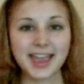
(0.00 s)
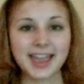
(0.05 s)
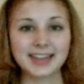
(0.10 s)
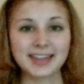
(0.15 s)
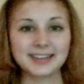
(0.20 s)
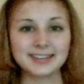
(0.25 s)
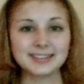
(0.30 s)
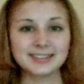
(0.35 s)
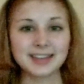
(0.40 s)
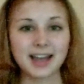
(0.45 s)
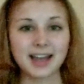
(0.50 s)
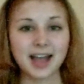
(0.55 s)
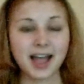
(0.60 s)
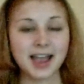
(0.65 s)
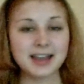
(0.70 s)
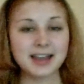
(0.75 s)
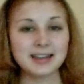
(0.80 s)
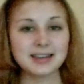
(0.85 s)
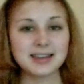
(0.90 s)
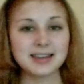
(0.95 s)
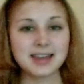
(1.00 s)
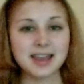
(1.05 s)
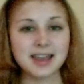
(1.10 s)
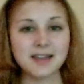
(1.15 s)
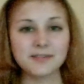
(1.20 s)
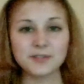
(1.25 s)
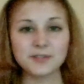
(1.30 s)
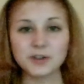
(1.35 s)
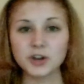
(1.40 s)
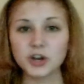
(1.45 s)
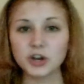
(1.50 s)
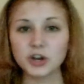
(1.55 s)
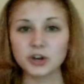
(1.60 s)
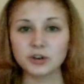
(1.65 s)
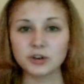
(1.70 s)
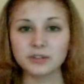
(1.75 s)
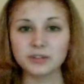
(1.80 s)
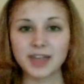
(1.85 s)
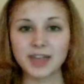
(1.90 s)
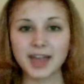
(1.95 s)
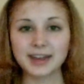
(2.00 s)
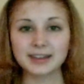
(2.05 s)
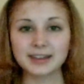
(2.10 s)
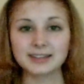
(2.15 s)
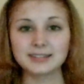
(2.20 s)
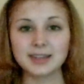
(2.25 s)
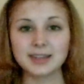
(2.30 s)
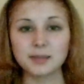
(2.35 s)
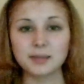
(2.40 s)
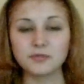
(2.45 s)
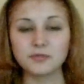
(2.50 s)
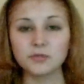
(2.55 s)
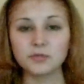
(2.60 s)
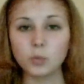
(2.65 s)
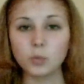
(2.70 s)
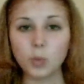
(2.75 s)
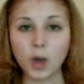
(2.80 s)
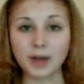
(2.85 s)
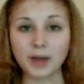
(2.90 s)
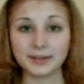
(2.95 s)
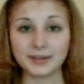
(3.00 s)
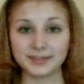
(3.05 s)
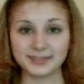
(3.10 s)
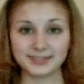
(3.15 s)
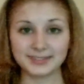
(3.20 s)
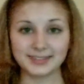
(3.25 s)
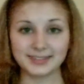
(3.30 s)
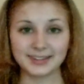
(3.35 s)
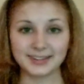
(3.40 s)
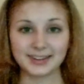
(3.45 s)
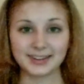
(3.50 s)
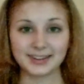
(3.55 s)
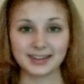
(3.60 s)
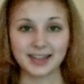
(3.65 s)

and I never heard that except for once.